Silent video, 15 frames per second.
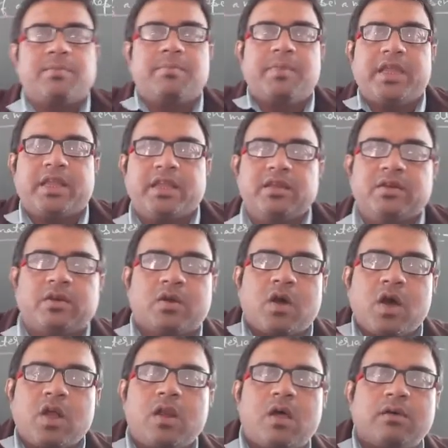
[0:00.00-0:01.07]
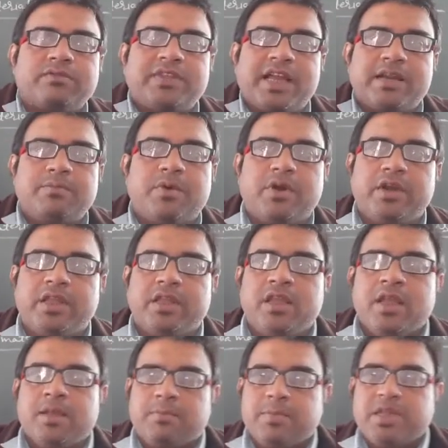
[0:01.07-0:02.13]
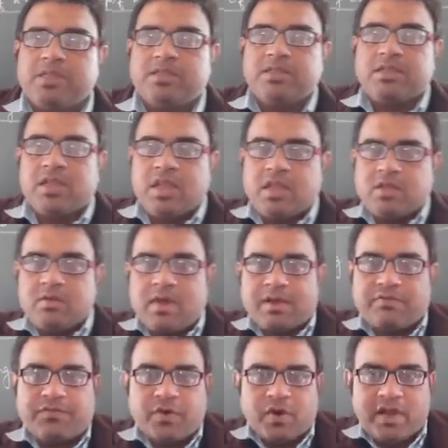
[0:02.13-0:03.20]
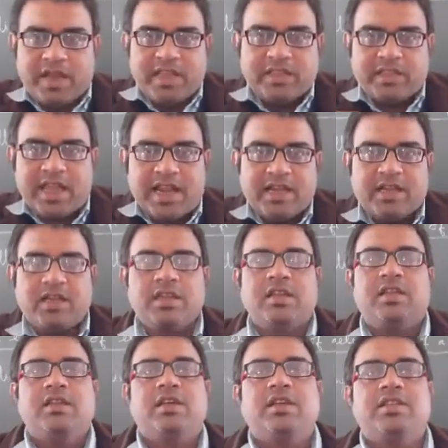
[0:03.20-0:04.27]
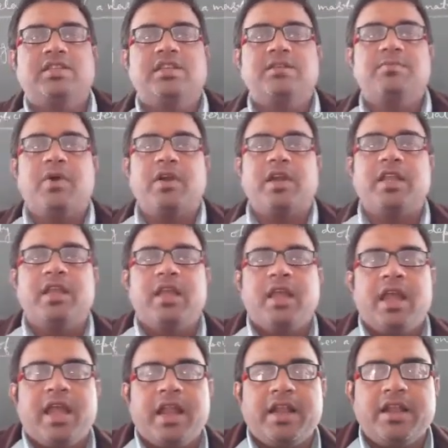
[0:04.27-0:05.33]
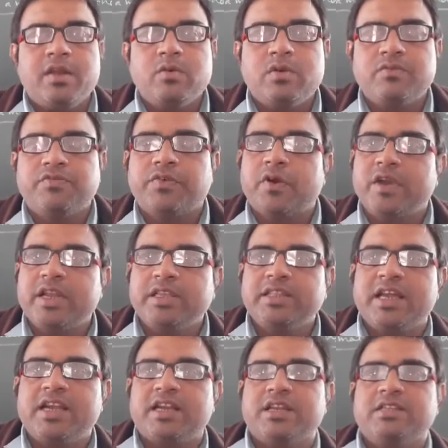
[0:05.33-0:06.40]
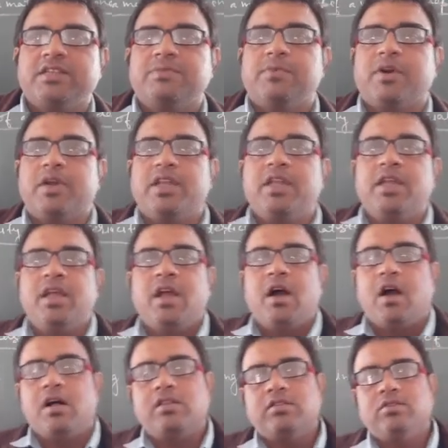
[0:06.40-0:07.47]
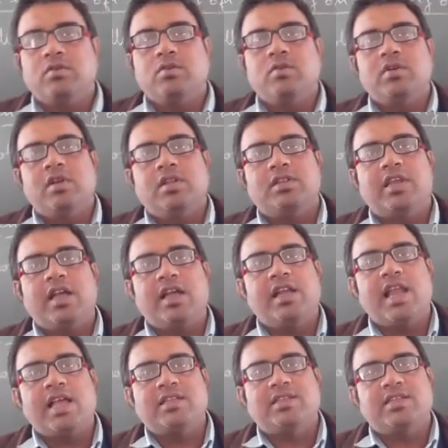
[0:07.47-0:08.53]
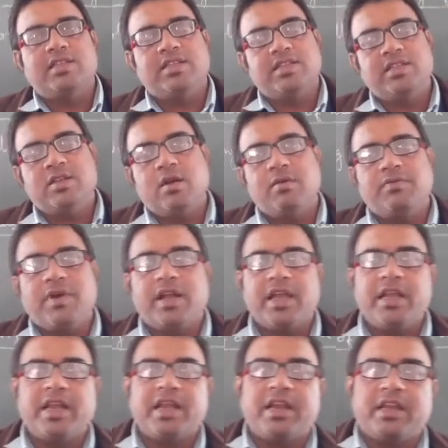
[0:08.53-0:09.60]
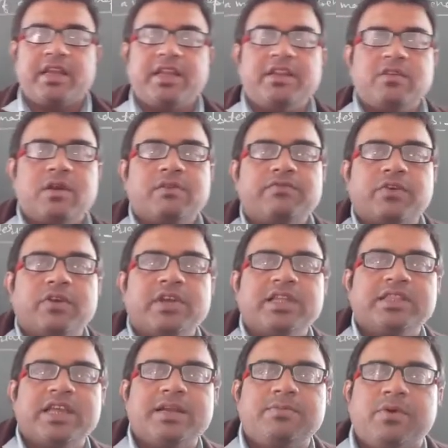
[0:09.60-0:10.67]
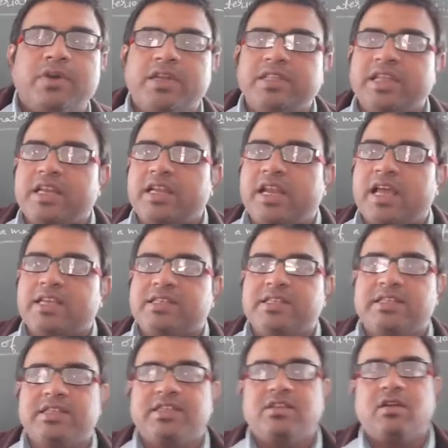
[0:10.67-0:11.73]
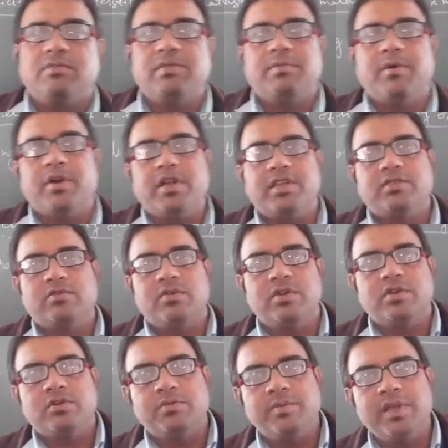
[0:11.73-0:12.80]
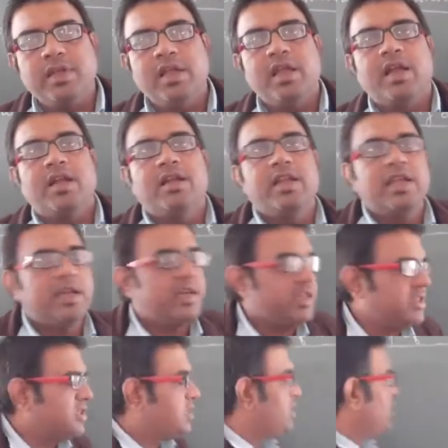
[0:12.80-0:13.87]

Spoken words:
making roll of that body, means you are folding that rigid body, and due to folding that rigid body also the elasticity of again and again you are folding that body, then elasticity of the body is going to be decreased.